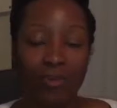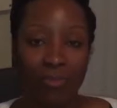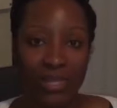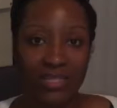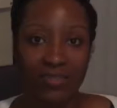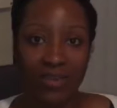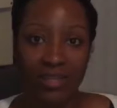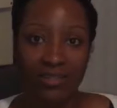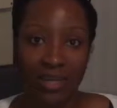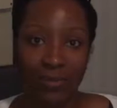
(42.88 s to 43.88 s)
The best
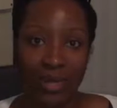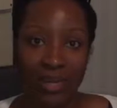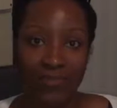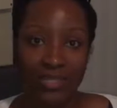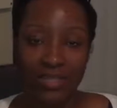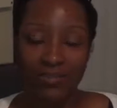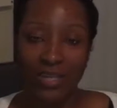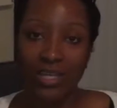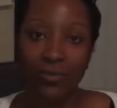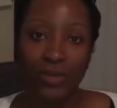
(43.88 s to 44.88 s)
advice that I would have to
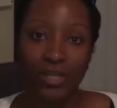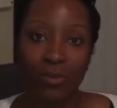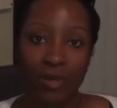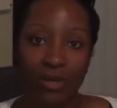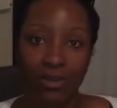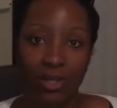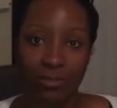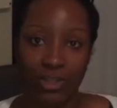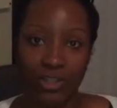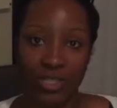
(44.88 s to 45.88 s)
give anyone in a medical
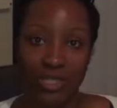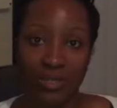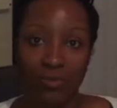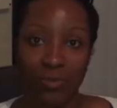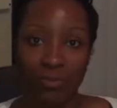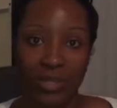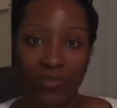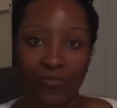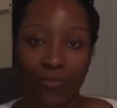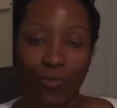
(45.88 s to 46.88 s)
emergency would
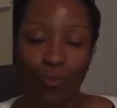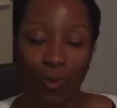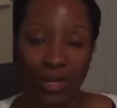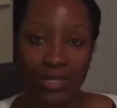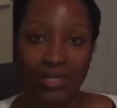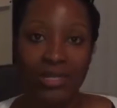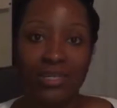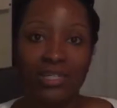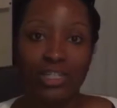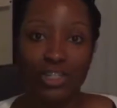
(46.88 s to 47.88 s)
be, 1,
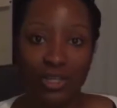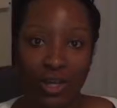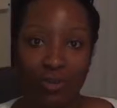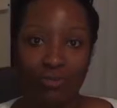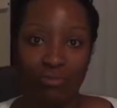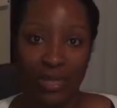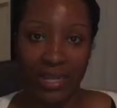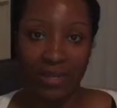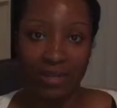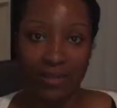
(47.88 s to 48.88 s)
don't
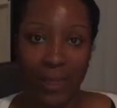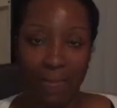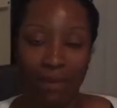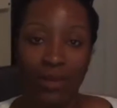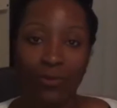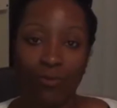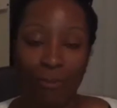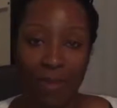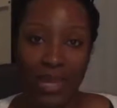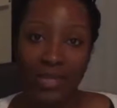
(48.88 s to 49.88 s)
panic.
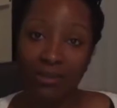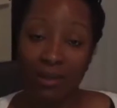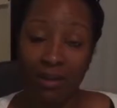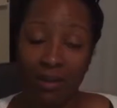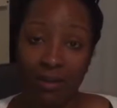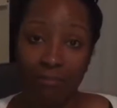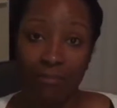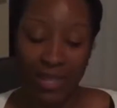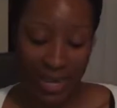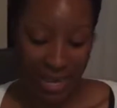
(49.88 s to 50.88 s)
Remain
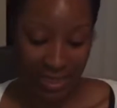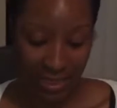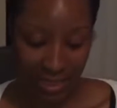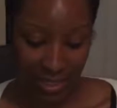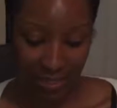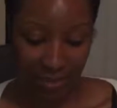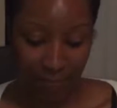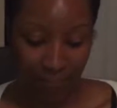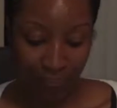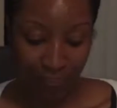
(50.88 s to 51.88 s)
calm and
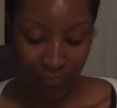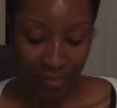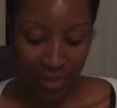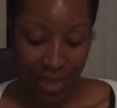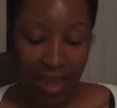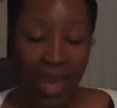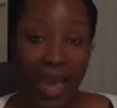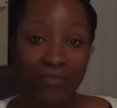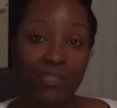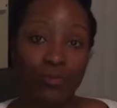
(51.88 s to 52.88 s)
think.
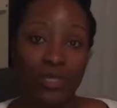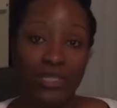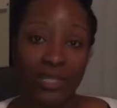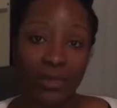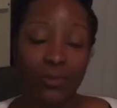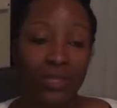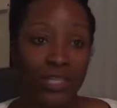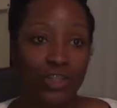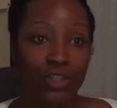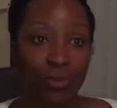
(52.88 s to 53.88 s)
Have someone stay with
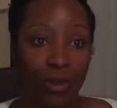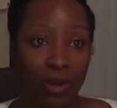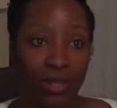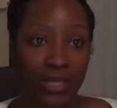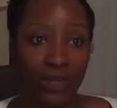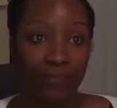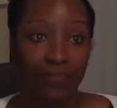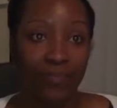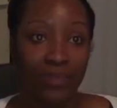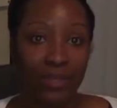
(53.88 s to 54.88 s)
the injured party,
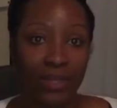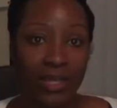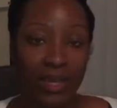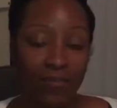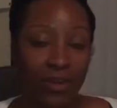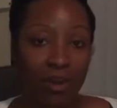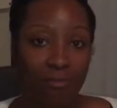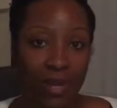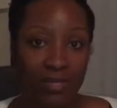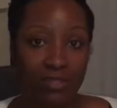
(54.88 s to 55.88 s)
if at
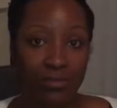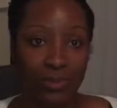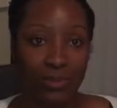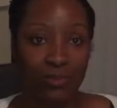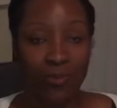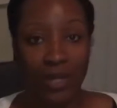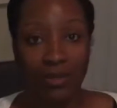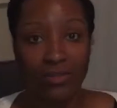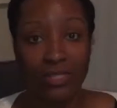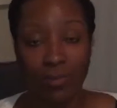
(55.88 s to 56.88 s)
all possible,
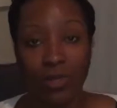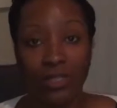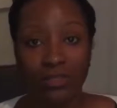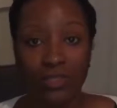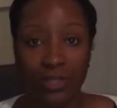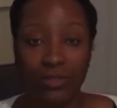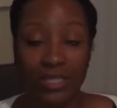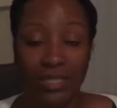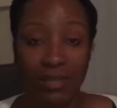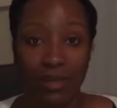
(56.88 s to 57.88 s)
while someone else goes
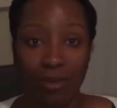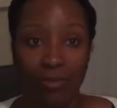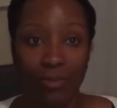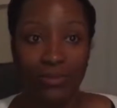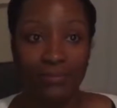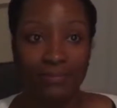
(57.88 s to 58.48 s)
to get help.